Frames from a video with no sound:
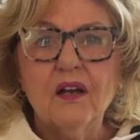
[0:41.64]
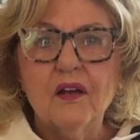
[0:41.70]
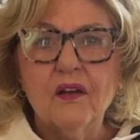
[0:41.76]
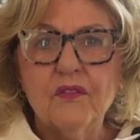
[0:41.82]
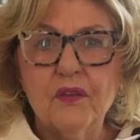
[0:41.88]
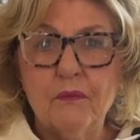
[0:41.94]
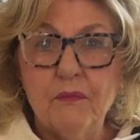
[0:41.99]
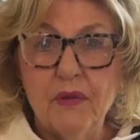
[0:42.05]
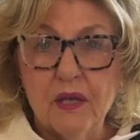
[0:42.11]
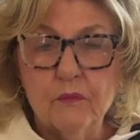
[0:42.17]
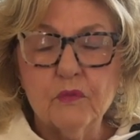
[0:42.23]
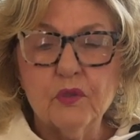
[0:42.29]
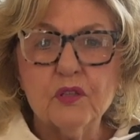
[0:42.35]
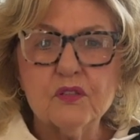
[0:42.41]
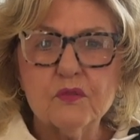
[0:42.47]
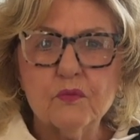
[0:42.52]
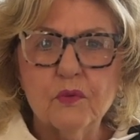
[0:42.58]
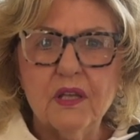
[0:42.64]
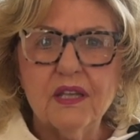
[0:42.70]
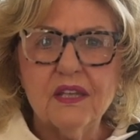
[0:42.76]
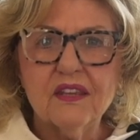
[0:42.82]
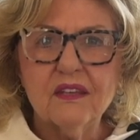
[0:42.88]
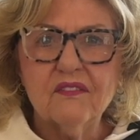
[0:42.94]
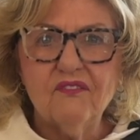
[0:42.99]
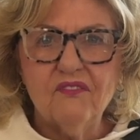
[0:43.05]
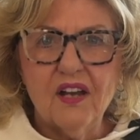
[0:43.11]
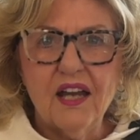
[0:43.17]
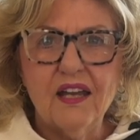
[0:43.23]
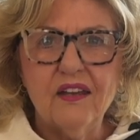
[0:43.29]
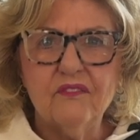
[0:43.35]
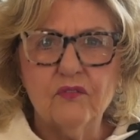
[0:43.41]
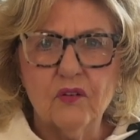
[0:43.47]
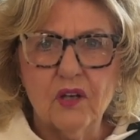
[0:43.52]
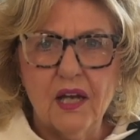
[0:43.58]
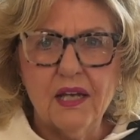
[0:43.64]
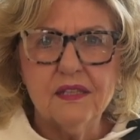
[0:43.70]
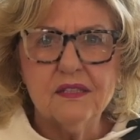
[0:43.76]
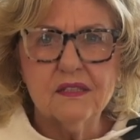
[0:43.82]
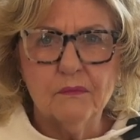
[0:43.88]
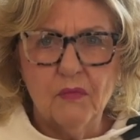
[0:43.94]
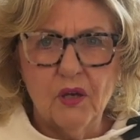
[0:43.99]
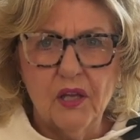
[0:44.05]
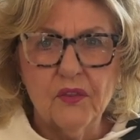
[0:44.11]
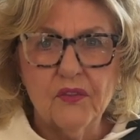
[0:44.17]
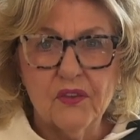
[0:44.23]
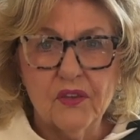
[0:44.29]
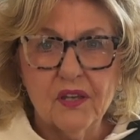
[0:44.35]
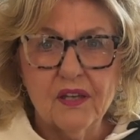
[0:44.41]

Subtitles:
the members, with 5 rides a month.